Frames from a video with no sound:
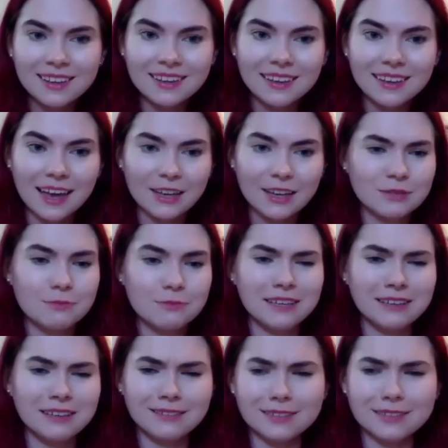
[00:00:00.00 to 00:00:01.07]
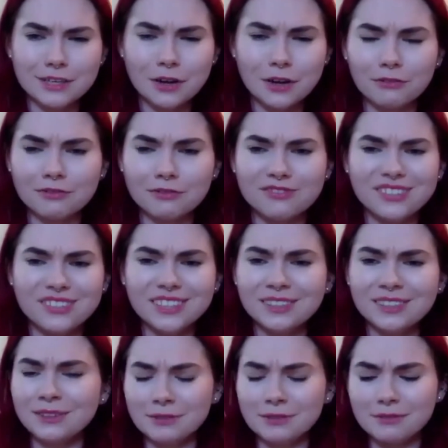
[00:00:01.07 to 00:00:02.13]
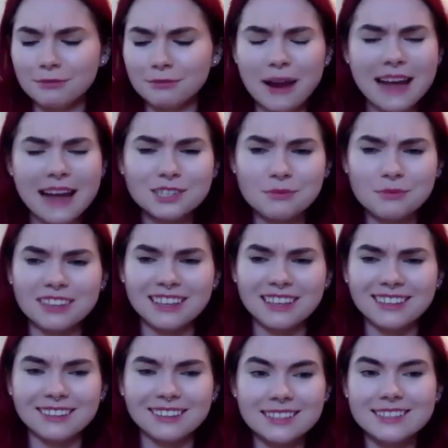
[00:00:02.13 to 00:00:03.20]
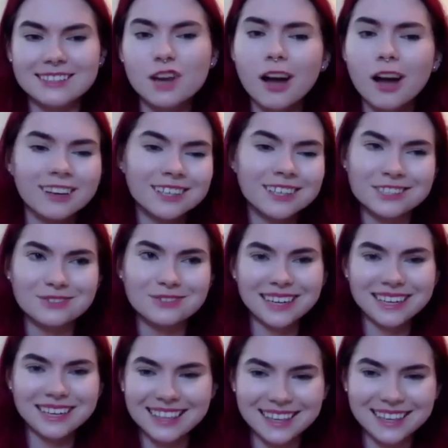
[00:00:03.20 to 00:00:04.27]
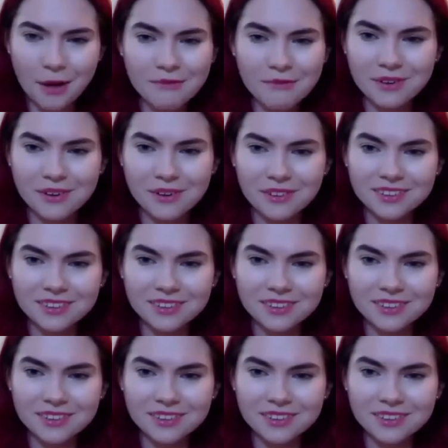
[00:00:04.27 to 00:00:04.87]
and to be, you know, feel wrecked with guilt is not going to do anything helpful.